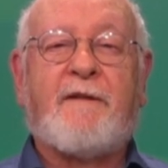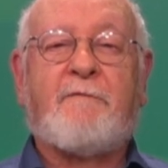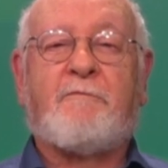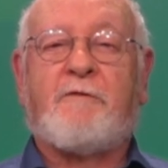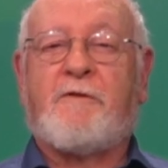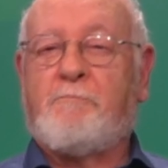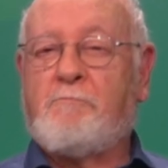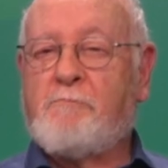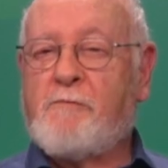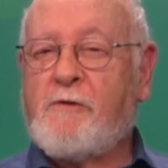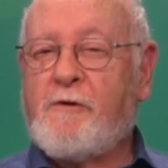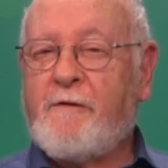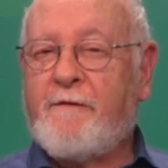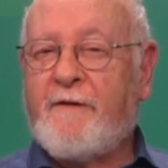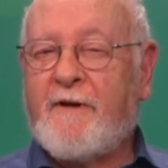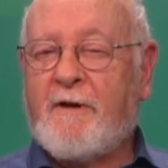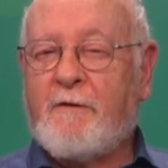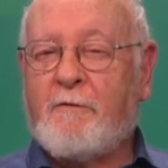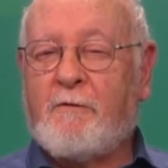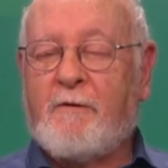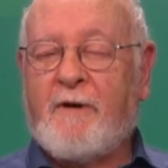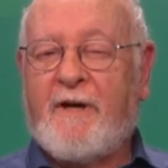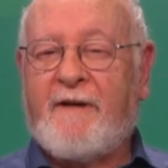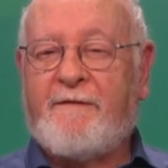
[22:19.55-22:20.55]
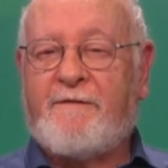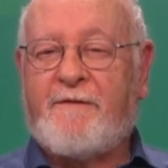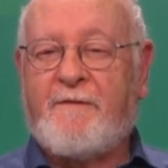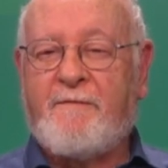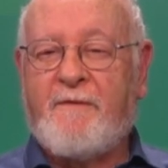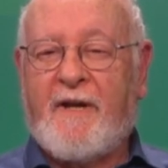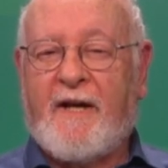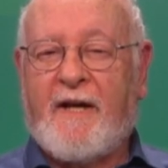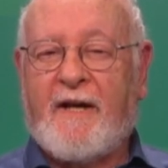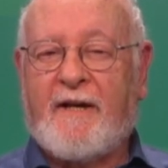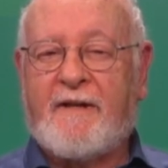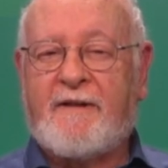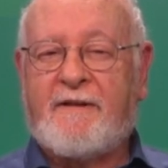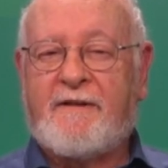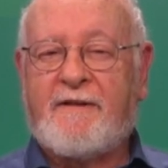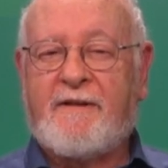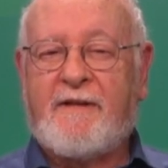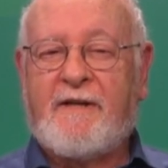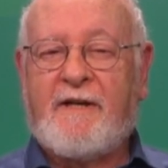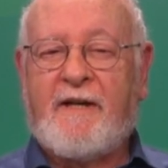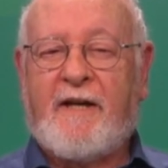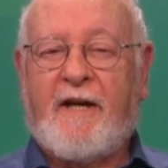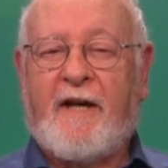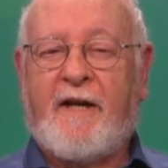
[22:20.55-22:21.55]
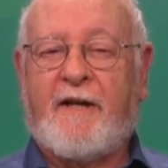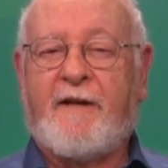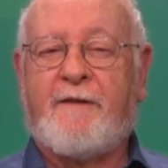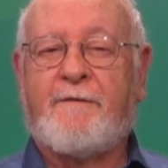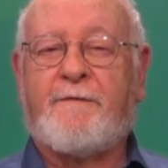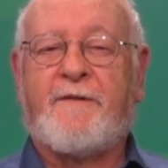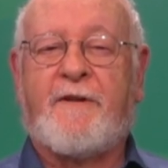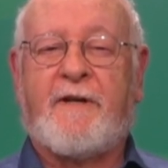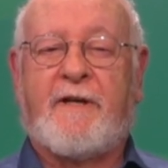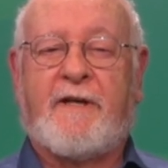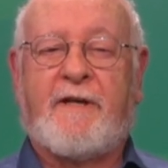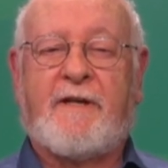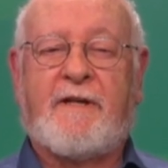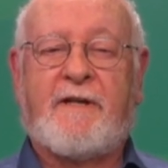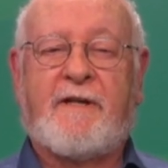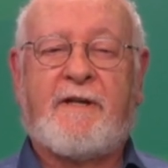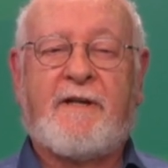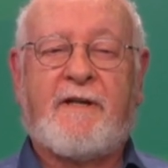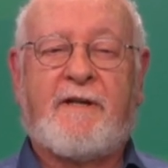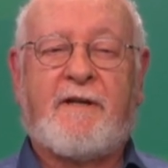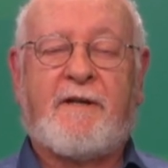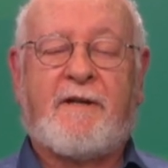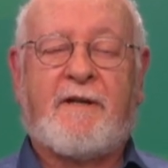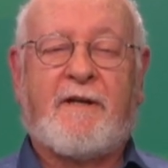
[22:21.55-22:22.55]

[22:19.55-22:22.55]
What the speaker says: We're moving away from that, and if the